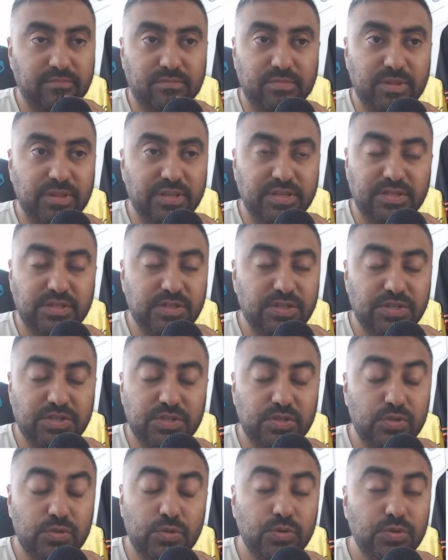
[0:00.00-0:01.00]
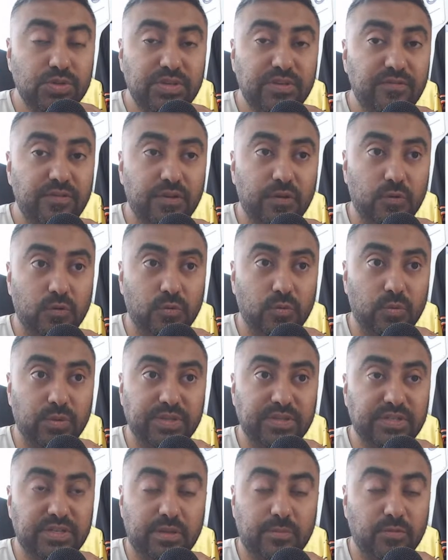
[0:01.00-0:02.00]
it's just too difficult
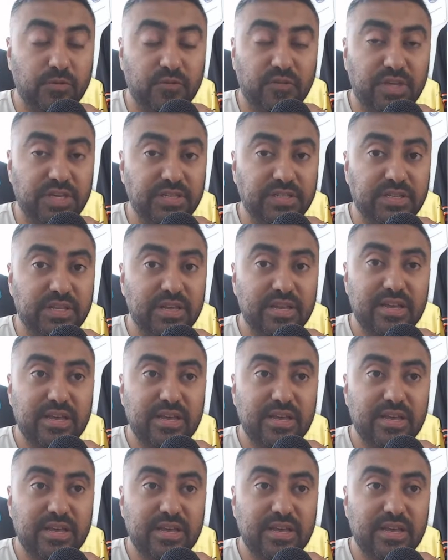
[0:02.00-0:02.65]
with some of these